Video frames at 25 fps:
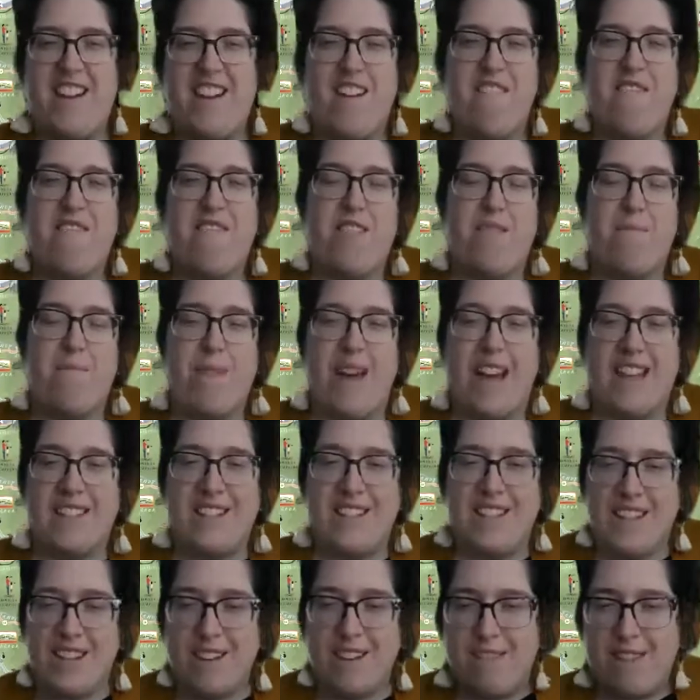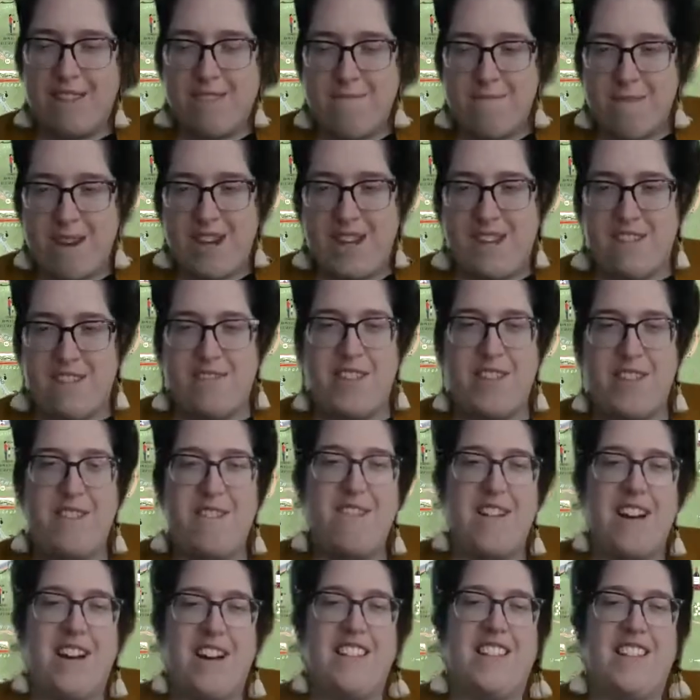over the past year with many of you
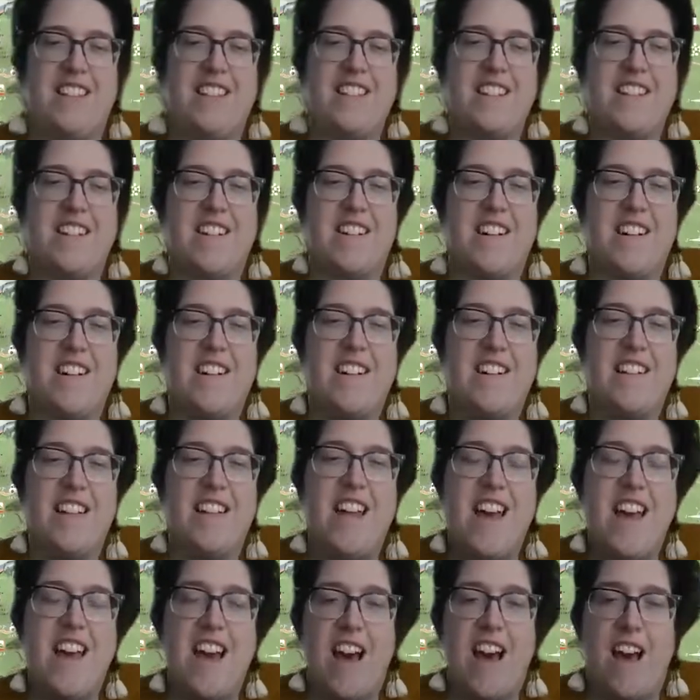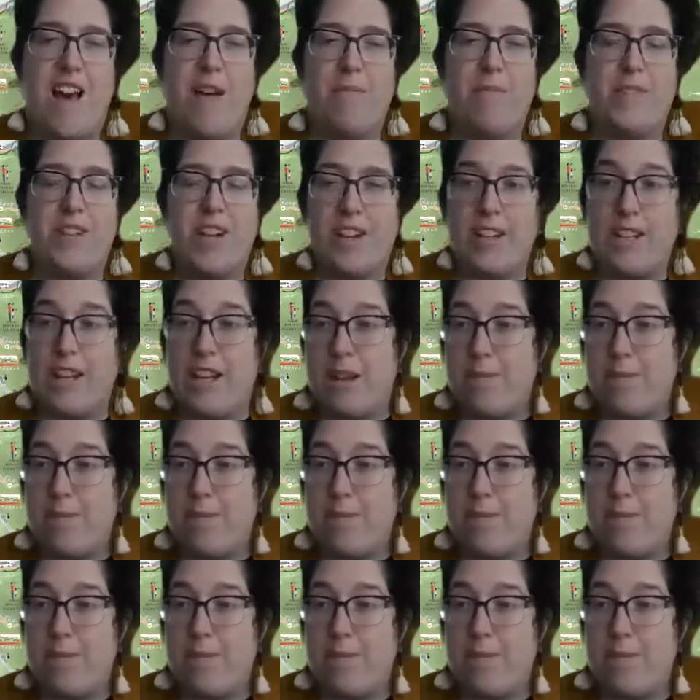on this call, talking